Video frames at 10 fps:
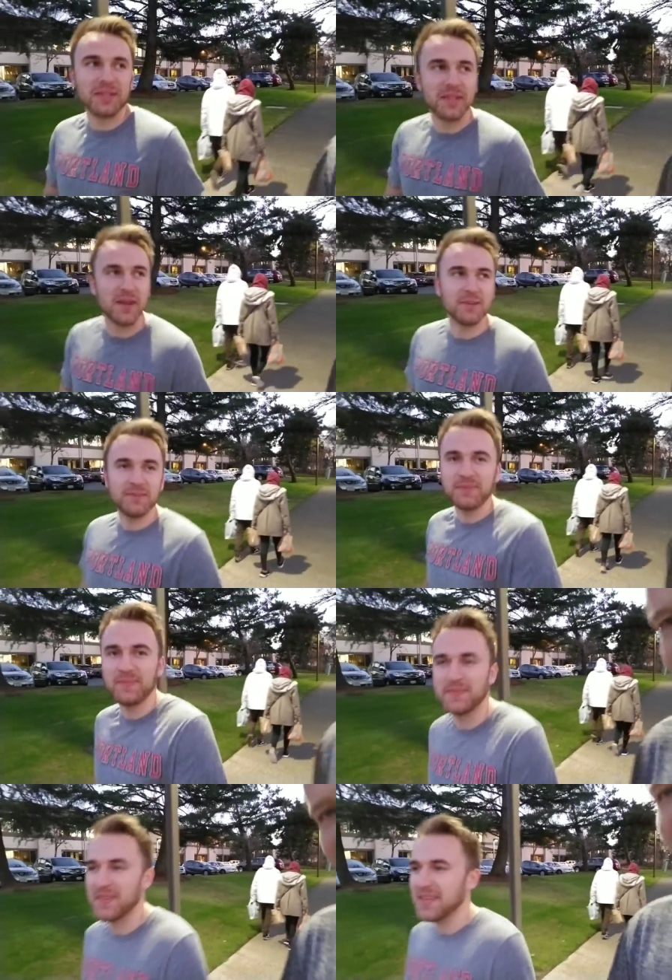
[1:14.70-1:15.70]
it though.
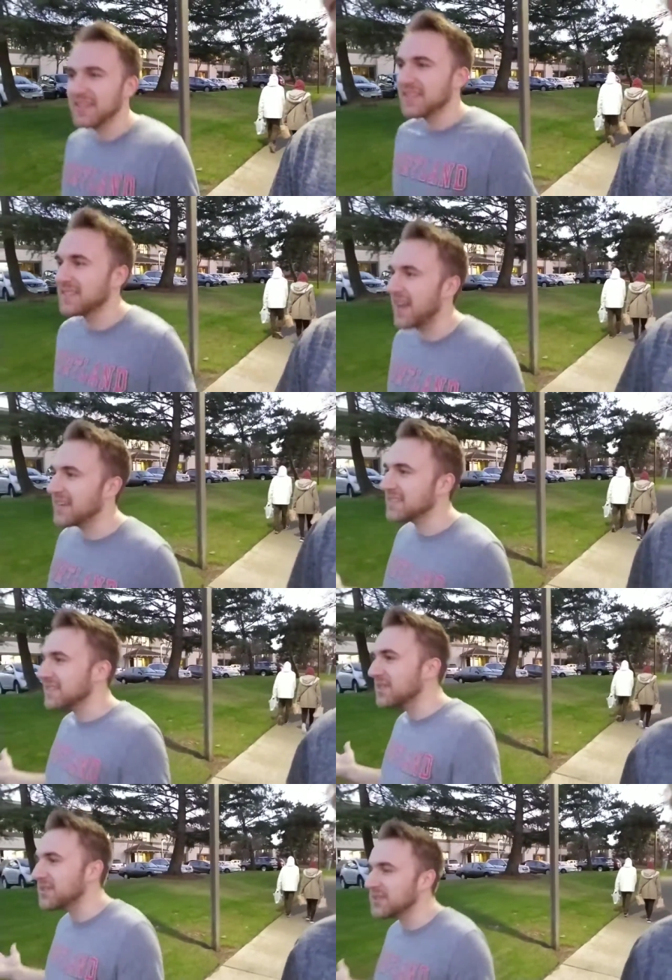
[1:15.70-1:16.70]
Right. It's nice
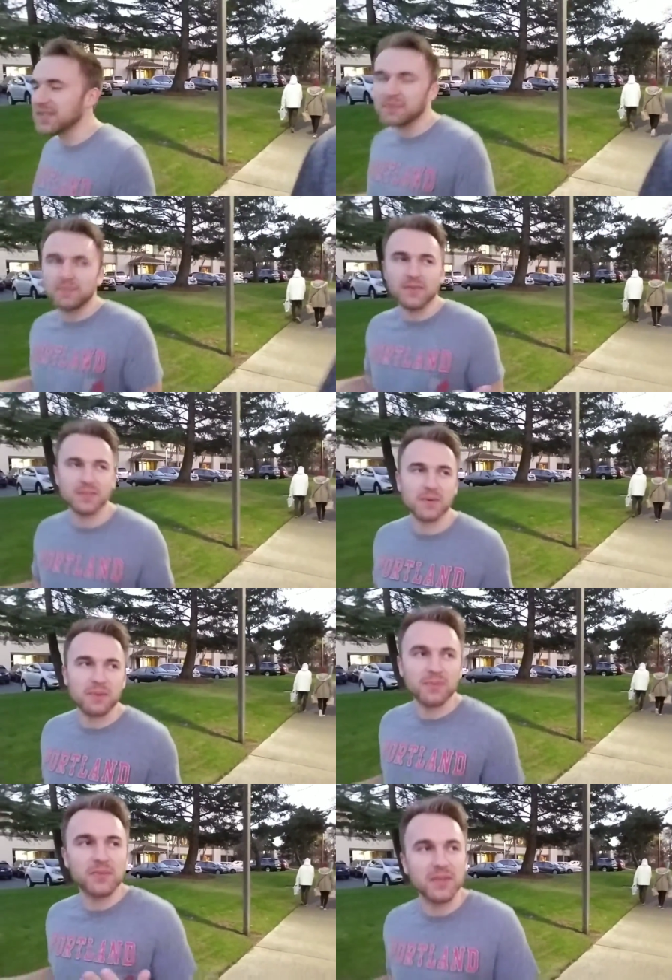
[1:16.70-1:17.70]
and cold. I, that's what
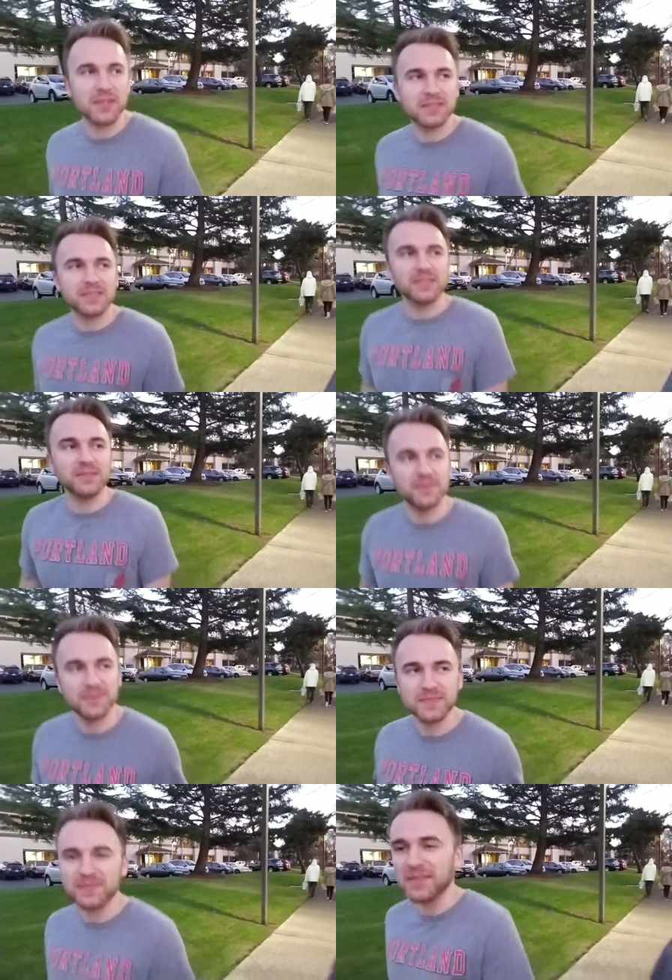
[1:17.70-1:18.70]
I prefer. So.
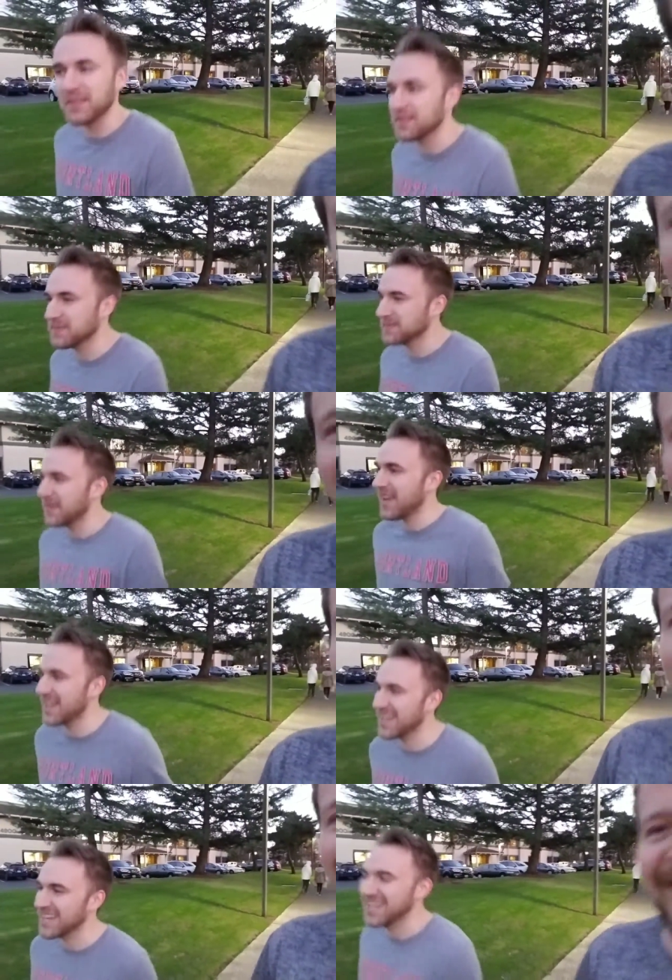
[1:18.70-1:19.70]
that's
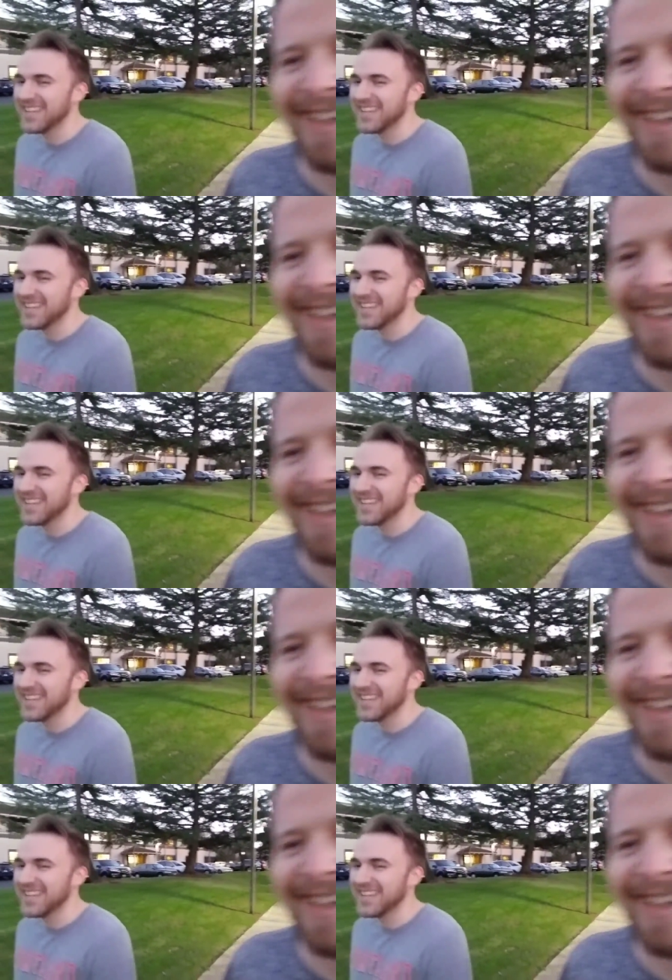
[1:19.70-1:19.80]
good.